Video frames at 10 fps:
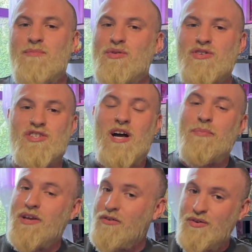Bookshop
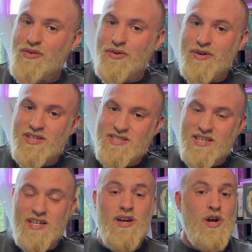here in New York
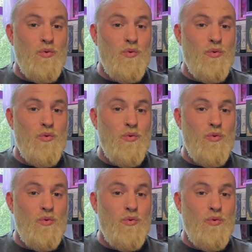City,